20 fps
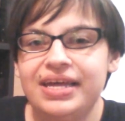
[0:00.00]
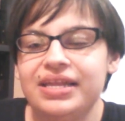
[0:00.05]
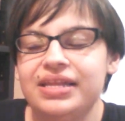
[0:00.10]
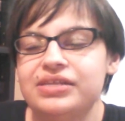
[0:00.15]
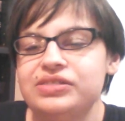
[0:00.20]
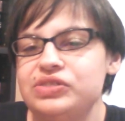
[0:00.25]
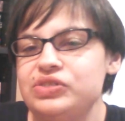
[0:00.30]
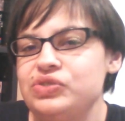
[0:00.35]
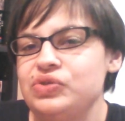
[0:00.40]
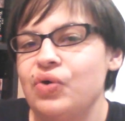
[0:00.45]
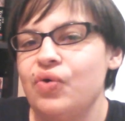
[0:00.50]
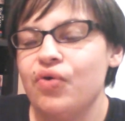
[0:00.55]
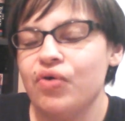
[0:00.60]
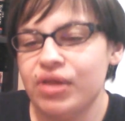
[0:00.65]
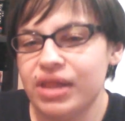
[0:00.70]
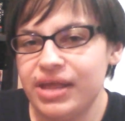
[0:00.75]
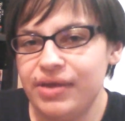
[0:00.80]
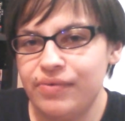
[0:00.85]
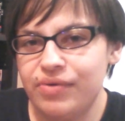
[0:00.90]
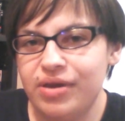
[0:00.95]
This
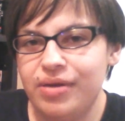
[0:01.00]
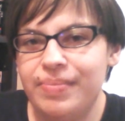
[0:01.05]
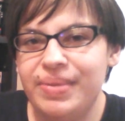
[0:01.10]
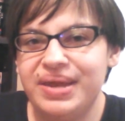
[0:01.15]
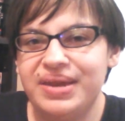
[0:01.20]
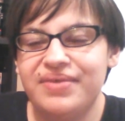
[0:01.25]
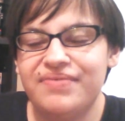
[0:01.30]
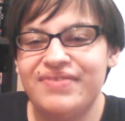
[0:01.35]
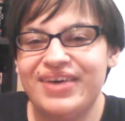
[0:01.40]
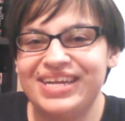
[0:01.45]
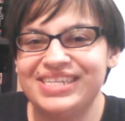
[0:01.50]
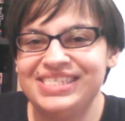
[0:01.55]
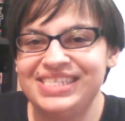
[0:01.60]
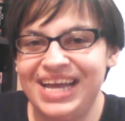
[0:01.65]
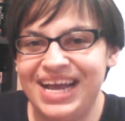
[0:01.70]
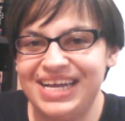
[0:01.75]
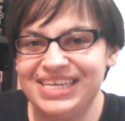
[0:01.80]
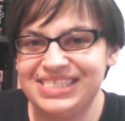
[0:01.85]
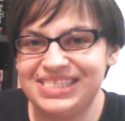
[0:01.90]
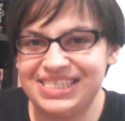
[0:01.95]
totally would have been a
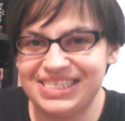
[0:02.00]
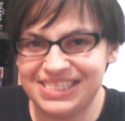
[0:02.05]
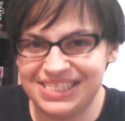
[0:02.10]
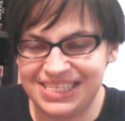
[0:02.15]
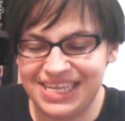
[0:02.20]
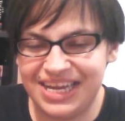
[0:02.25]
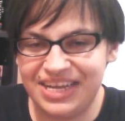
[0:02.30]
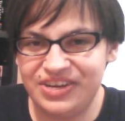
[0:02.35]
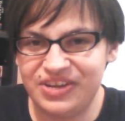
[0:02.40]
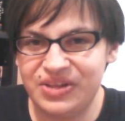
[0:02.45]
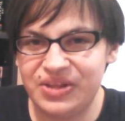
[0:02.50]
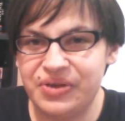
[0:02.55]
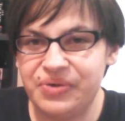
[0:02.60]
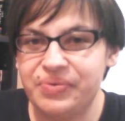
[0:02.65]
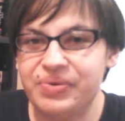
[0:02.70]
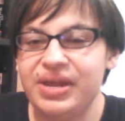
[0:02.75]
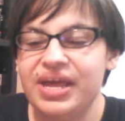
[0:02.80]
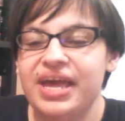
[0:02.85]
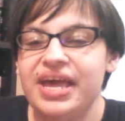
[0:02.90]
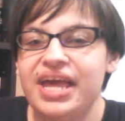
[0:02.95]
fantastic
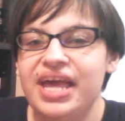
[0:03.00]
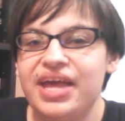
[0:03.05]
standalone